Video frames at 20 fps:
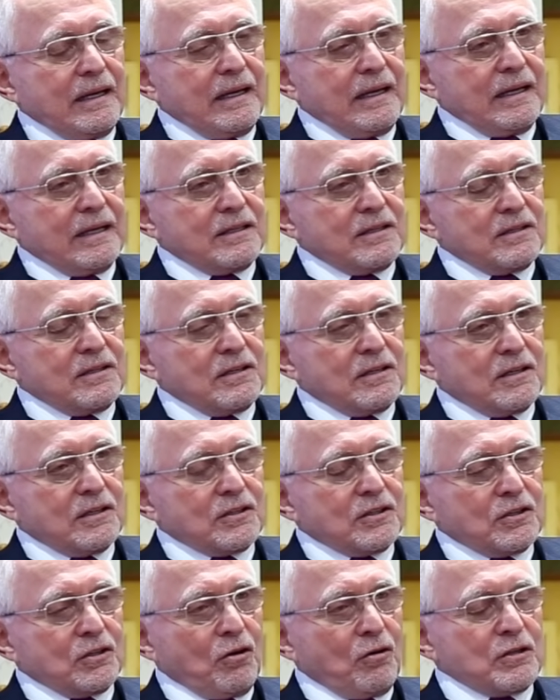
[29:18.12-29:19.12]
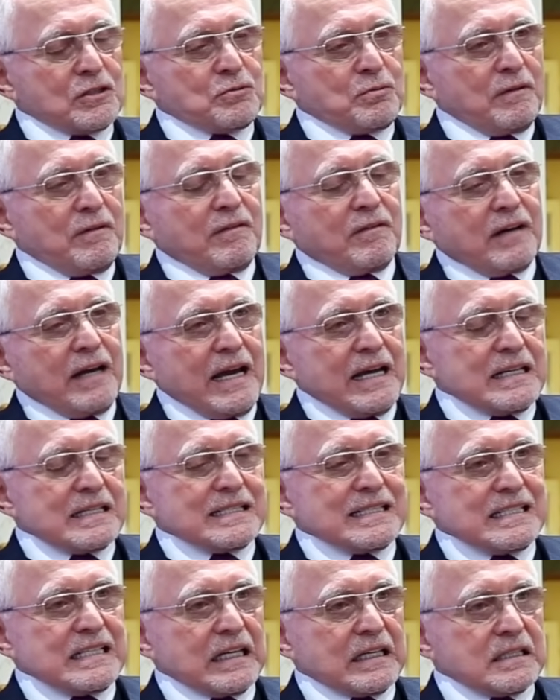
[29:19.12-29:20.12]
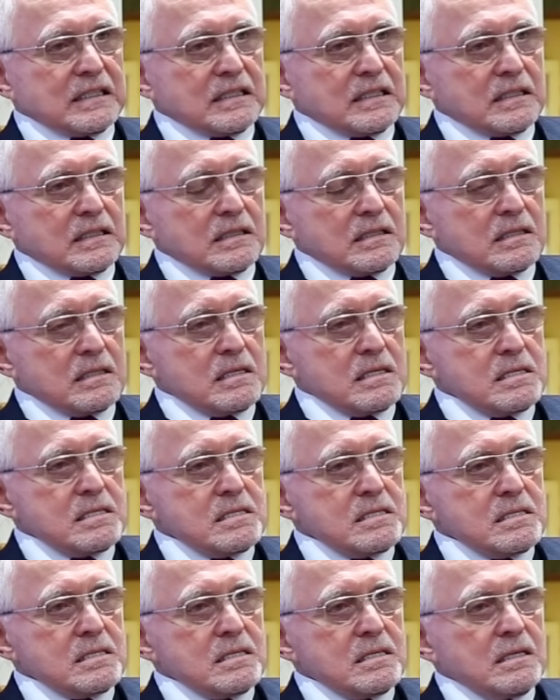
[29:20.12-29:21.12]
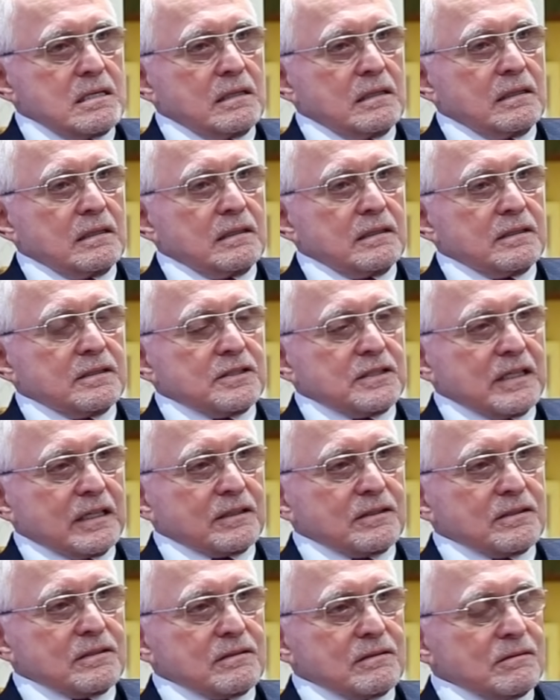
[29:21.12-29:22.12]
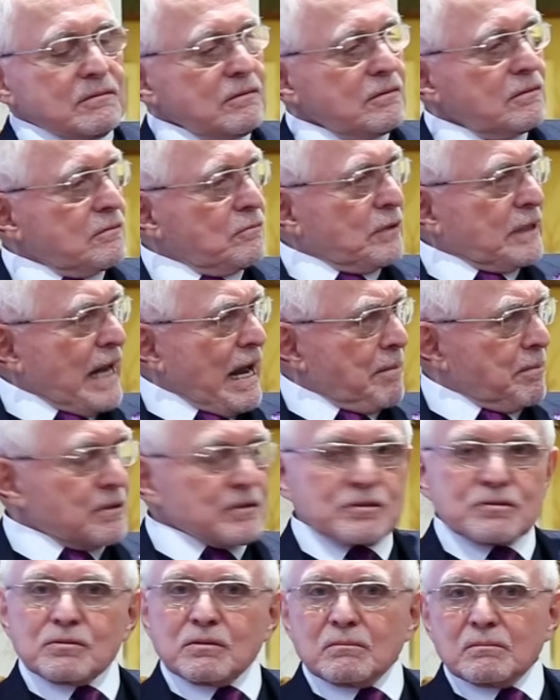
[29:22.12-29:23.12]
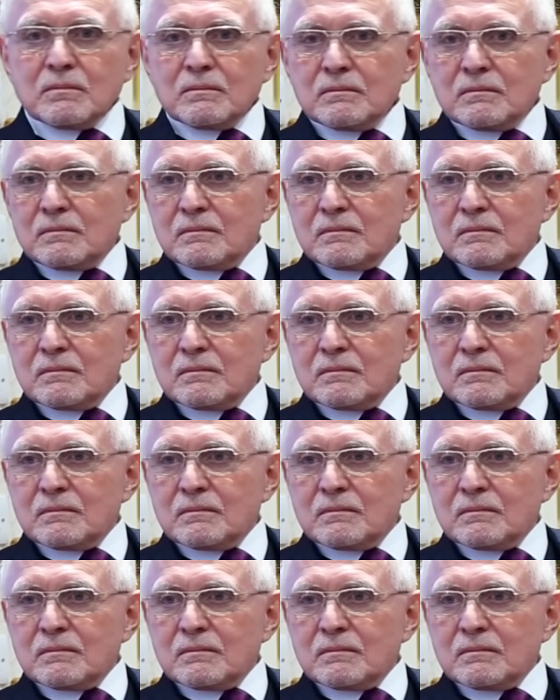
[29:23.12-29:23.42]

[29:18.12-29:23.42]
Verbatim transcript: and uh, the lowest we have ever had is six. Six. What happens to them?